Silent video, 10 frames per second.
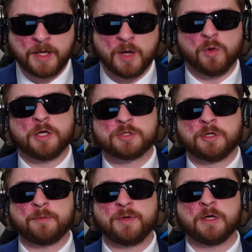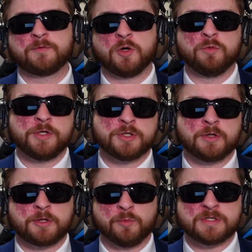It will also not be enough to only show
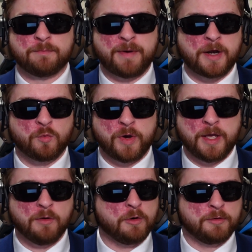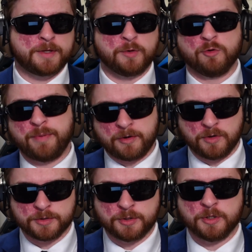that there was a better way or that there were
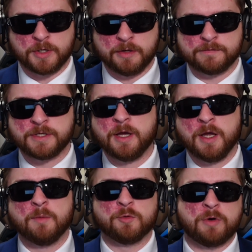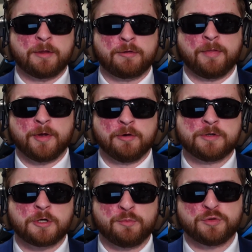better alternatives, but rather that their
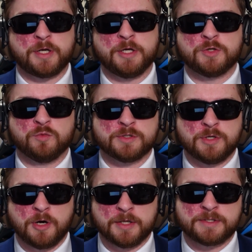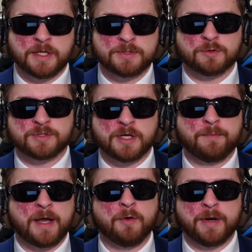interpretation was nonsense or
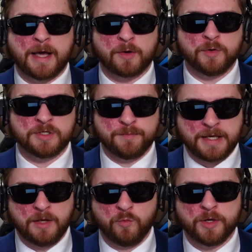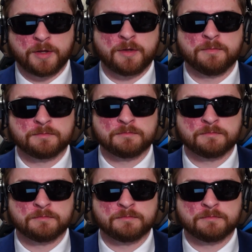somehow inadequate to begin with.